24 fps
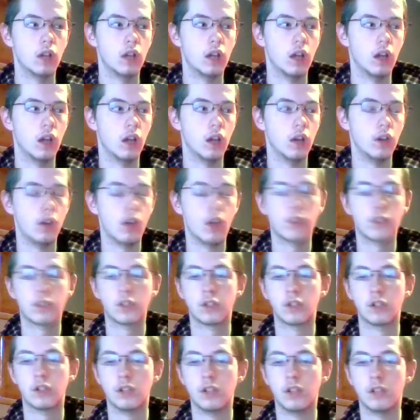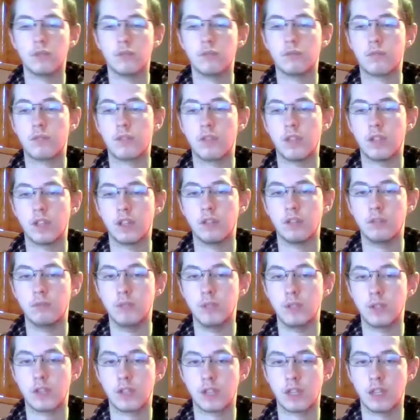Another thing of
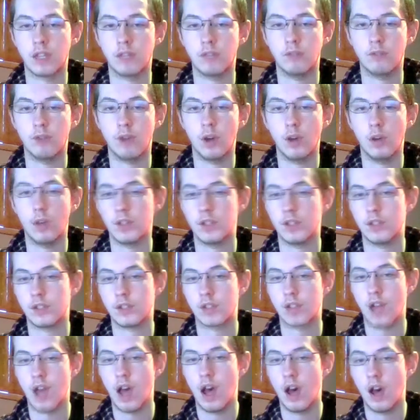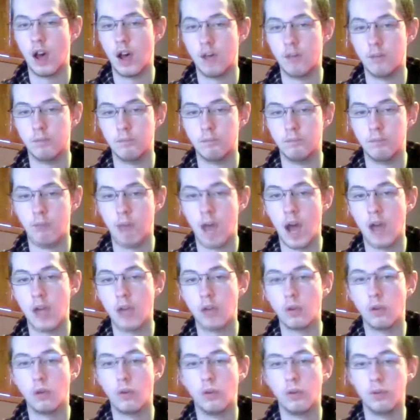music info is my
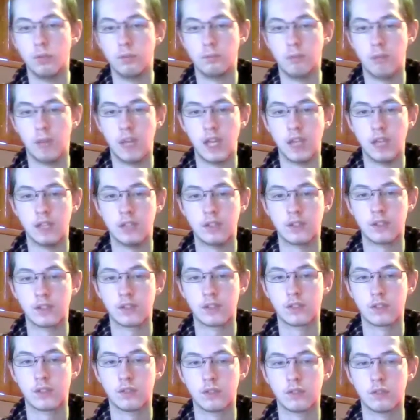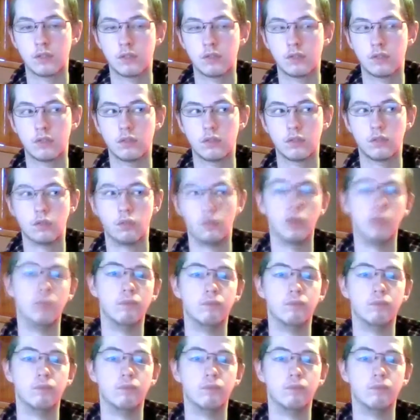old bass that